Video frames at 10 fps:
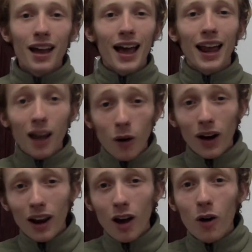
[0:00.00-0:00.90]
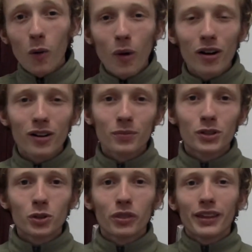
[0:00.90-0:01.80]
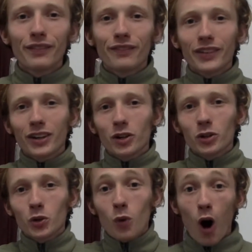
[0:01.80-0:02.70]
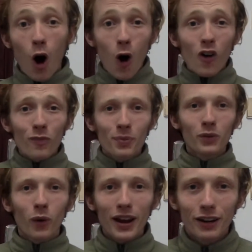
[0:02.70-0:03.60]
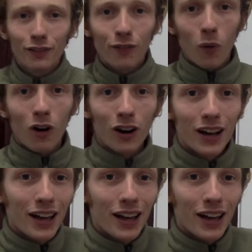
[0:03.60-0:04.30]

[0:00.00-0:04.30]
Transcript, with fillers: Hello, hello! Welcome to the video you all have been waiting for.